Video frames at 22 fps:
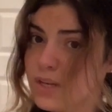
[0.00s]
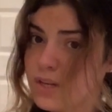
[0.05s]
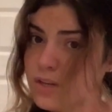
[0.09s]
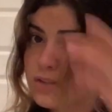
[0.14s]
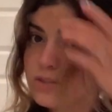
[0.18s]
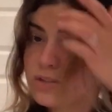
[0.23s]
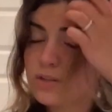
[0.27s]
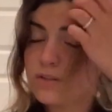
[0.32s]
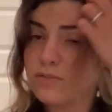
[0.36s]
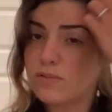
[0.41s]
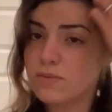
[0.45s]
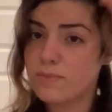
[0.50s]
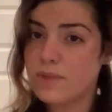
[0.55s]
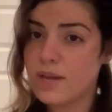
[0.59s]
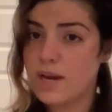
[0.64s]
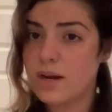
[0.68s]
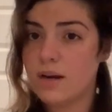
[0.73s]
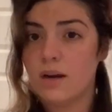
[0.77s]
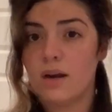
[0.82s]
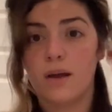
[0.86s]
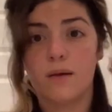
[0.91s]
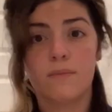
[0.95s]
So from
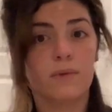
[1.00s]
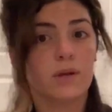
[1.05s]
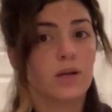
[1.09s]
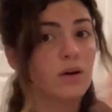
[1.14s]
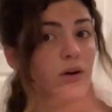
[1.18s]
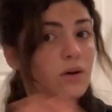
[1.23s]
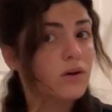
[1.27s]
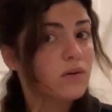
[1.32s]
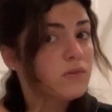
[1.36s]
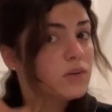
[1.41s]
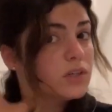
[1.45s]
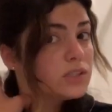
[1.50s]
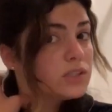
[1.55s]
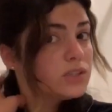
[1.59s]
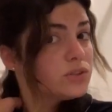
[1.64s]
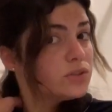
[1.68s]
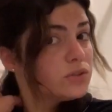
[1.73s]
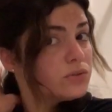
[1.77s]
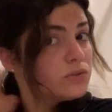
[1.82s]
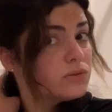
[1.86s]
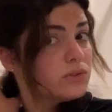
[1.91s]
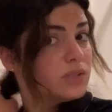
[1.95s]
there, I'm going to go over
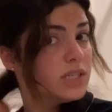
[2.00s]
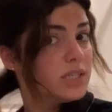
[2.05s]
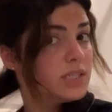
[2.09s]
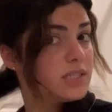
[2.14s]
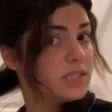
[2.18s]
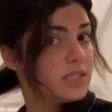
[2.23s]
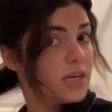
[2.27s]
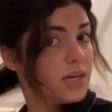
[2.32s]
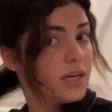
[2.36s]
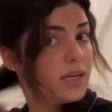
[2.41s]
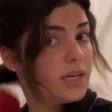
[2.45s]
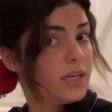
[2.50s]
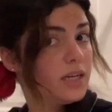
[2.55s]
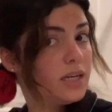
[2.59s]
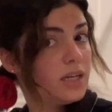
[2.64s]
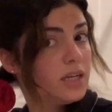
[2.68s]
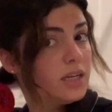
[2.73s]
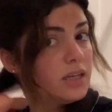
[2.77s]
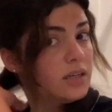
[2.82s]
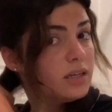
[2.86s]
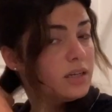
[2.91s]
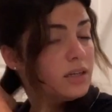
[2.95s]
to this side,
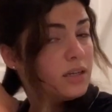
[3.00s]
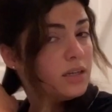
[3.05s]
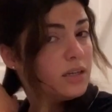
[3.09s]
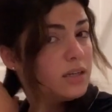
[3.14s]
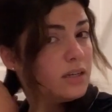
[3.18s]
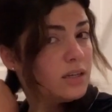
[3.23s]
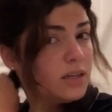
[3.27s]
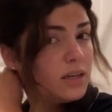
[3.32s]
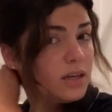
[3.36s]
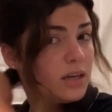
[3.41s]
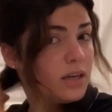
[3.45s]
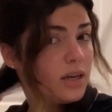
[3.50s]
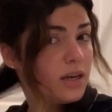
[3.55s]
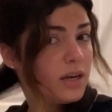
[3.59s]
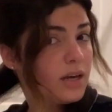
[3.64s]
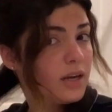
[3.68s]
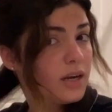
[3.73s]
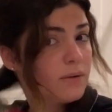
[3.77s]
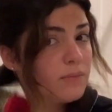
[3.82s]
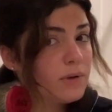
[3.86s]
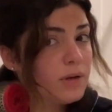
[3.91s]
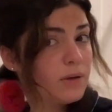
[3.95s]

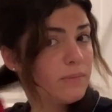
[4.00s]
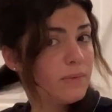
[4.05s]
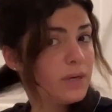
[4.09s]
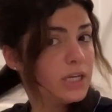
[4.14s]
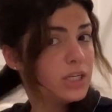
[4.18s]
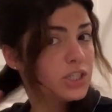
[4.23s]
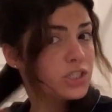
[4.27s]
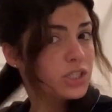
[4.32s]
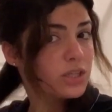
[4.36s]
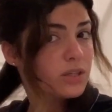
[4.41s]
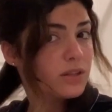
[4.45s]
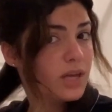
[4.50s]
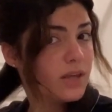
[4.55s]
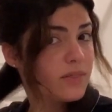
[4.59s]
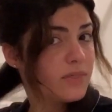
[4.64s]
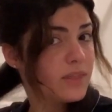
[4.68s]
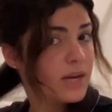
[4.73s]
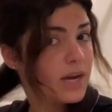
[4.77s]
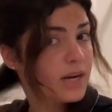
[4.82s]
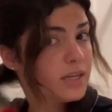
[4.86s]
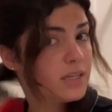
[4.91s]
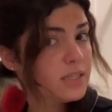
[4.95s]
and I'm going to make sure that
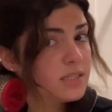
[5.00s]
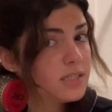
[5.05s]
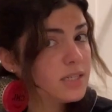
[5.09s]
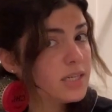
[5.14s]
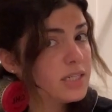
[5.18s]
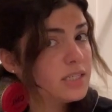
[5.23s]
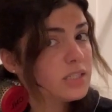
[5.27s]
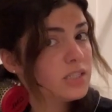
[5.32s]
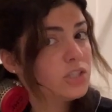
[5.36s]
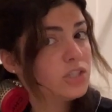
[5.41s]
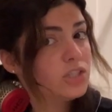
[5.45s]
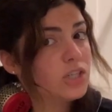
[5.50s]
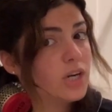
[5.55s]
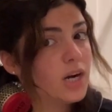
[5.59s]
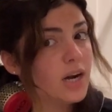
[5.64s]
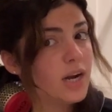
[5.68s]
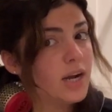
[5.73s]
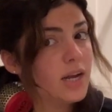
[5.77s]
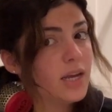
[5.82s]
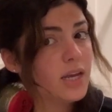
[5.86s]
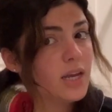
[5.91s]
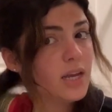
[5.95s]
that is nice and
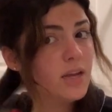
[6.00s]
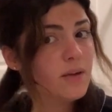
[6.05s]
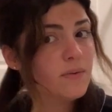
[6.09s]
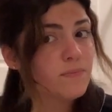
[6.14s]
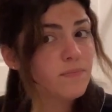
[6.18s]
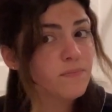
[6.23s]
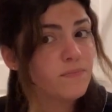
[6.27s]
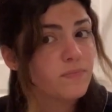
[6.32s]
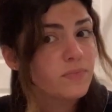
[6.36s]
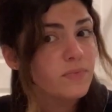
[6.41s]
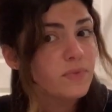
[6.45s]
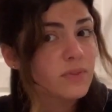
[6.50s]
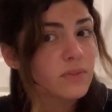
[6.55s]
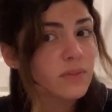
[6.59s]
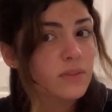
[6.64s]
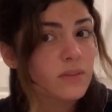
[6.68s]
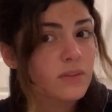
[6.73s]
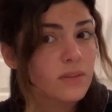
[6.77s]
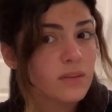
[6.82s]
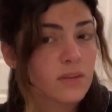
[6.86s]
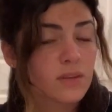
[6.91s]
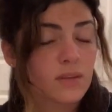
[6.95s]
dry.
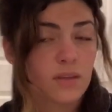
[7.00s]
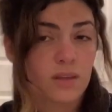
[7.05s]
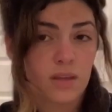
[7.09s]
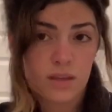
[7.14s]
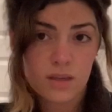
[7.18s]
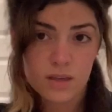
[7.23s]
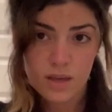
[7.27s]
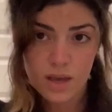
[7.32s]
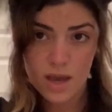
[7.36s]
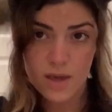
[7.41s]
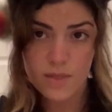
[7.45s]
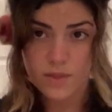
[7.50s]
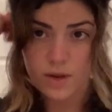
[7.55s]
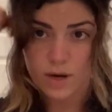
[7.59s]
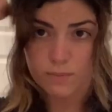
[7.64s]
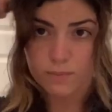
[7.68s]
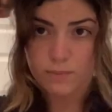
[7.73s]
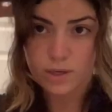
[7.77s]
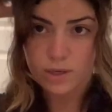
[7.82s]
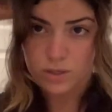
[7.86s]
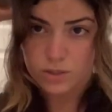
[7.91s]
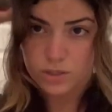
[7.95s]
And then
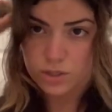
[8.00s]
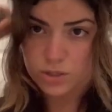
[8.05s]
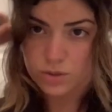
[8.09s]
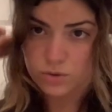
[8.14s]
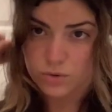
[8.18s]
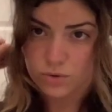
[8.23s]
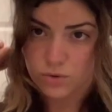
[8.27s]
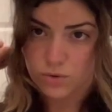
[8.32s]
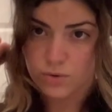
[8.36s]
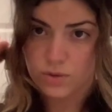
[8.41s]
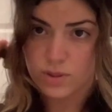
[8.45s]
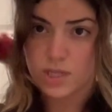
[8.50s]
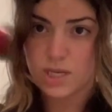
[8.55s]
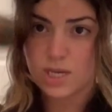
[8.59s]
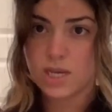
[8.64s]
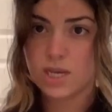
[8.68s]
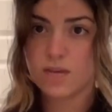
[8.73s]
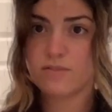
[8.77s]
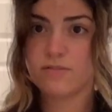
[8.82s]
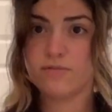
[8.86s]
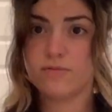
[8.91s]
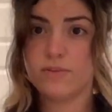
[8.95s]
I'm going to do
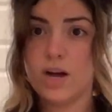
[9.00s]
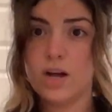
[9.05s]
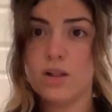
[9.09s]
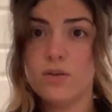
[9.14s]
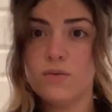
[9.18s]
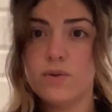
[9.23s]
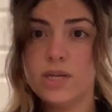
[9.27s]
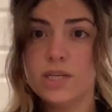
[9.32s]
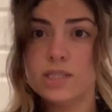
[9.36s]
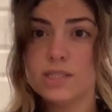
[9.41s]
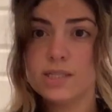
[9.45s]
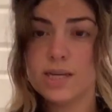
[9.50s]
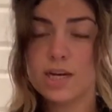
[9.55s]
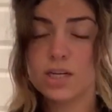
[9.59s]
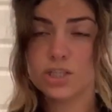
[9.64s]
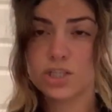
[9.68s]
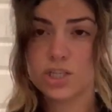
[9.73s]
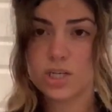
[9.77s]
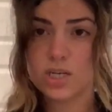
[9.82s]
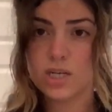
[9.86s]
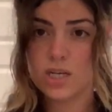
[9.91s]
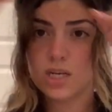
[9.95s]
the following
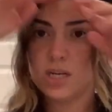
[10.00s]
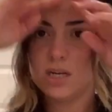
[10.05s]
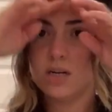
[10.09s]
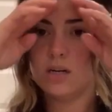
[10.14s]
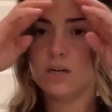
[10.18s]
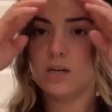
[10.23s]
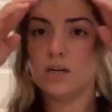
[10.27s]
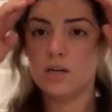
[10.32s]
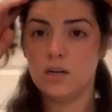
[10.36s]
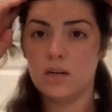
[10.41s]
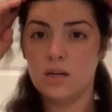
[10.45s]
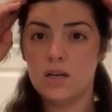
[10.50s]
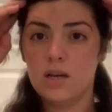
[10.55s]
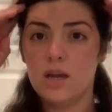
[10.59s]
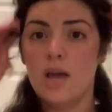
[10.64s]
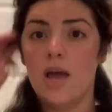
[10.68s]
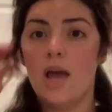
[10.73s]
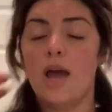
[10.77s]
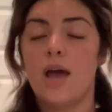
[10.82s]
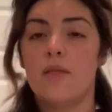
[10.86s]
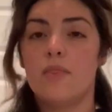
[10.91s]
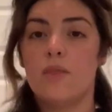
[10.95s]
section here,
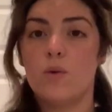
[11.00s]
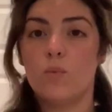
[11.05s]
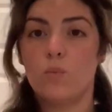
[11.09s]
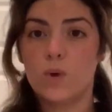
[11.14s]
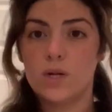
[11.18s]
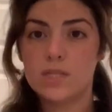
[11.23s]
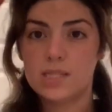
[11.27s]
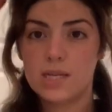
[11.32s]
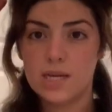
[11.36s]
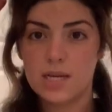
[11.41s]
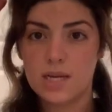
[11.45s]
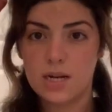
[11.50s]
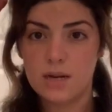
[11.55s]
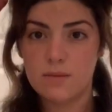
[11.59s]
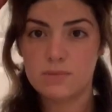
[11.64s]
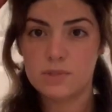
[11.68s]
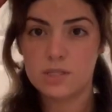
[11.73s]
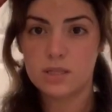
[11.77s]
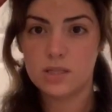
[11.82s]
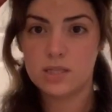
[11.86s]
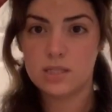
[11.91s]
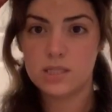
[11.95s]
And then once I get up
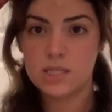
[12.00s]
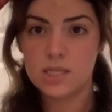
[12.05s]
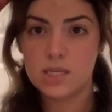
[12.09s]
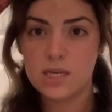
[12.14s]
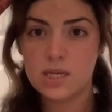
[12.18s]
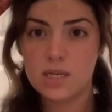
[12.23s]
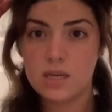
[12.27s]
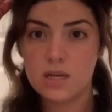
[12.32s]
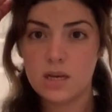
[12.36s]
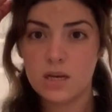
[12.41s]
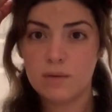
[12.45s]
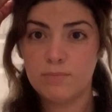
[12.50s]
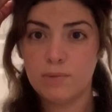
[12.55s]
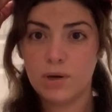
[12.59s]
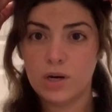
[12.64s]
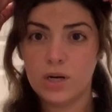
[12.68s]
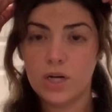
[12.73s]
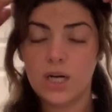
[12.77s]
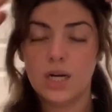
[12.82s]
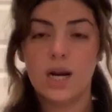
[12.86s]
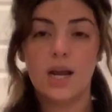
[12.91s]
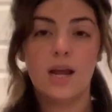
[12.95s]
to the T
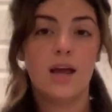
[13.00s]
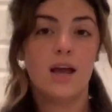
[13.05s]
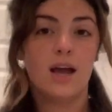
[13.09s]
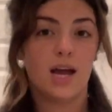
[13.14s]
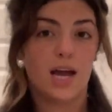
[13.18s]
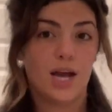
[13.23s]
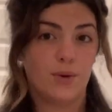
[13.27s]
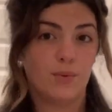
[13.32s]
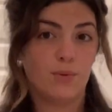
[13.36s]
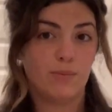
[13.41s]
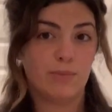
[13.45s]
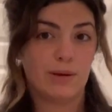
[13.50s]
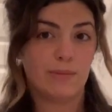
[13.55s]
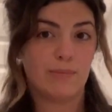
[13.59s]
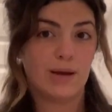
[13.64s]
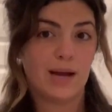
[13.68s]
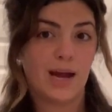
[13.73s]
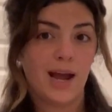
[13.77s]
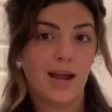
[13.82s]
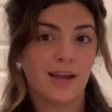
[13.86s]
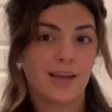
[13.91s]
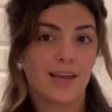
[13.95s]
part, I will be
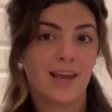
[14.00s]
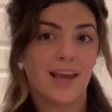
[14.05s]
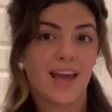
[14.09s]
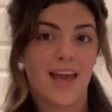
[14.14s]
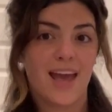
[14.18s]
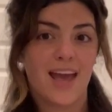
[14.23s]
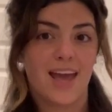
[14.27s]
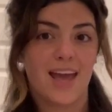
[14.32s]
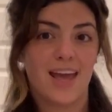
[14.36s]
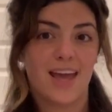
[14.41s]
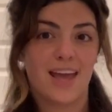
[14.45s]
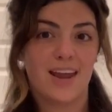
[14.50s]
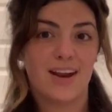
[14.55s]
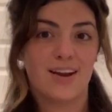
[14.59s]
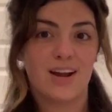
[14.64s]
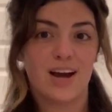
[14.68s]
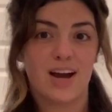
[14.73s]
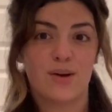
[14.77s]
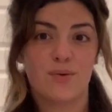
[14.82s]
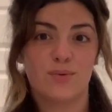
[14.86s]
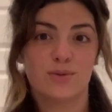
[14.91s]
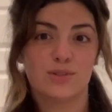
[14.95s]
back
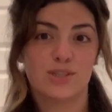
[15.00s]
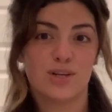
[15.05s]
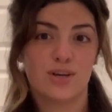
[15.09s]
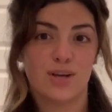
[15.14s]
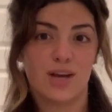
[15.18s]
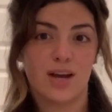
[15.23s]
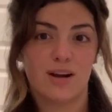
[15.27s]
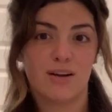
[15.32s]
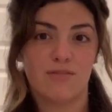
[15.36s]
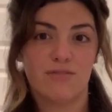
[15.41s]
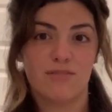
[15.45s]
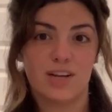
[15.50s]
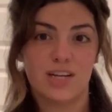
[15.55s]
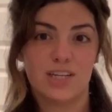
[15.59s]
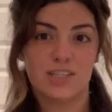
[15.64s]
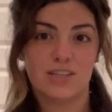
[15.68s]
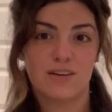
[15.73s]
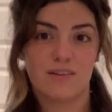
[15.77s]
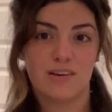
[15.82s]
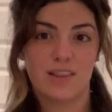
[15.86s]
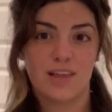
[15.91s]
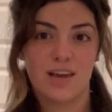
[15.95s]
and I will show you how to
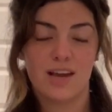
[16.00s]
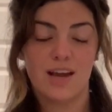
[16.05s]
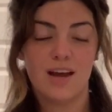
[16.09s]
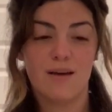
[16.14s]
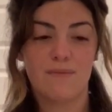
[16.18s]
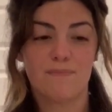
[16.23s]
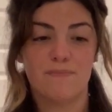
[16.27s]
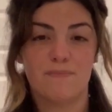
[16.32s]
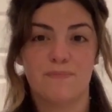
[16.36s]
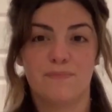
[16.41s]
finish everything up.